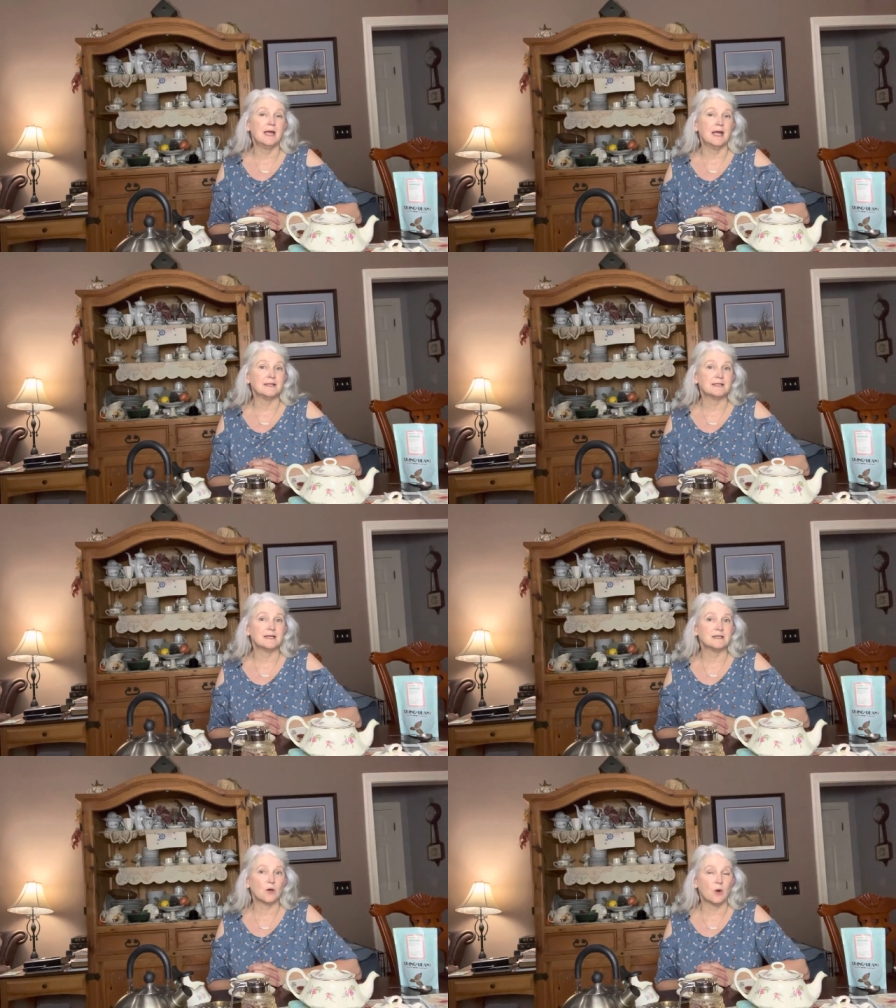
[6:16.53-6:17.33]
and
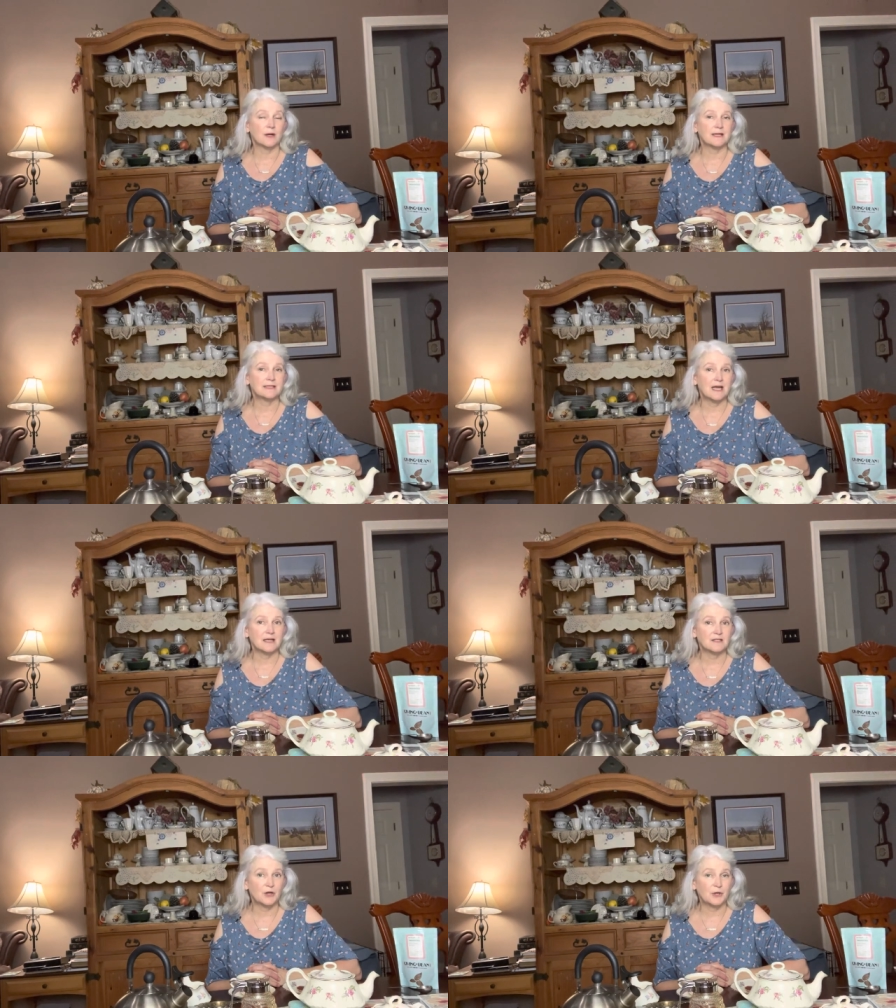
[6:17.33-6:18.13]
since August
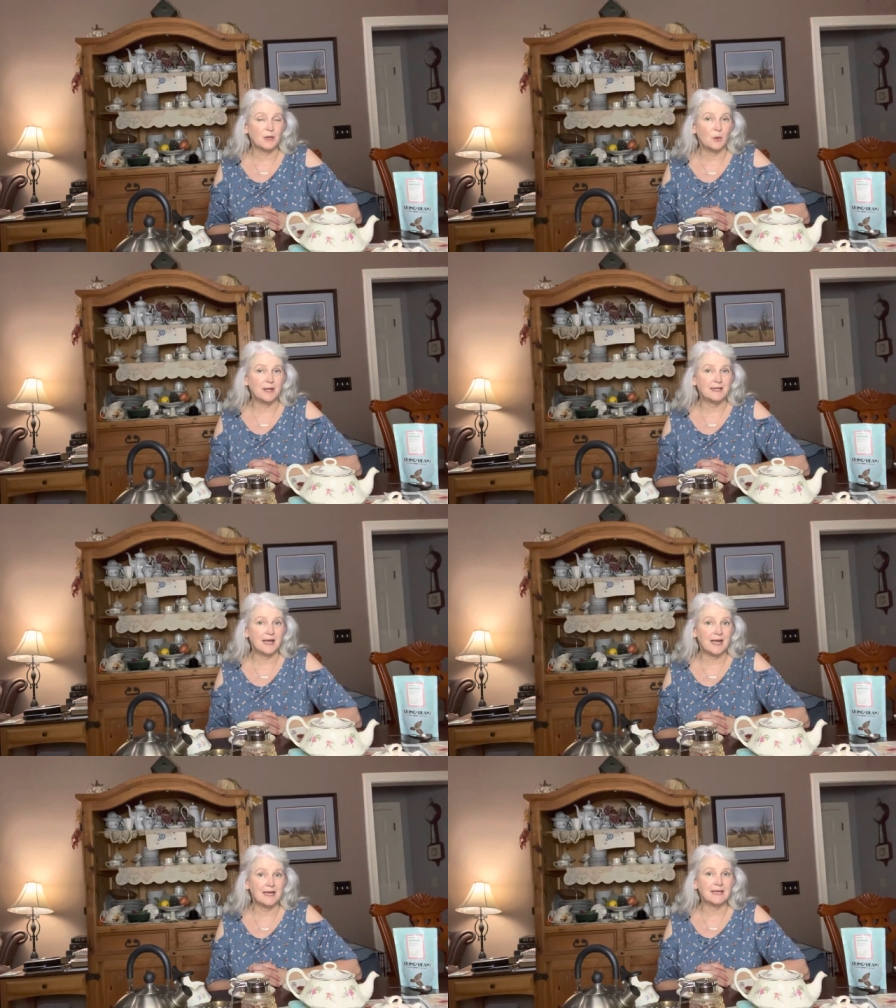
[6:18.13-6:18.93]
has 31
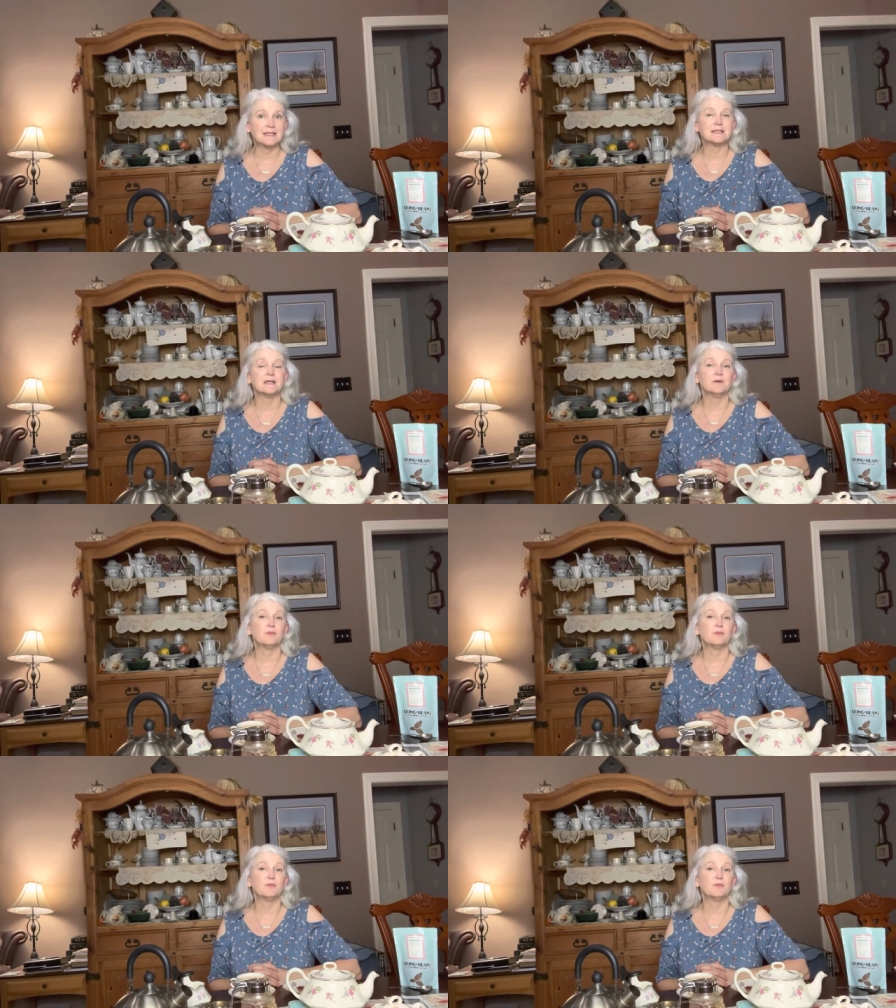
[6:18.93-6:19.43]
days,